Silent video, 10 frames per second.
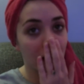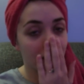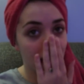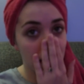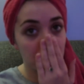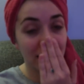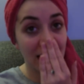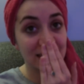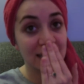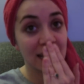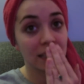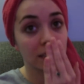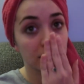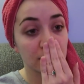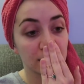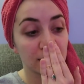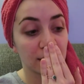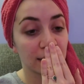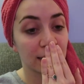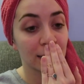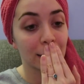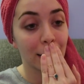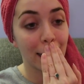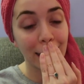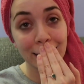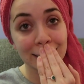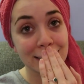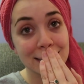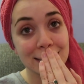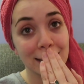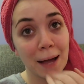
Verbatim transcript: Okay, but that's it. And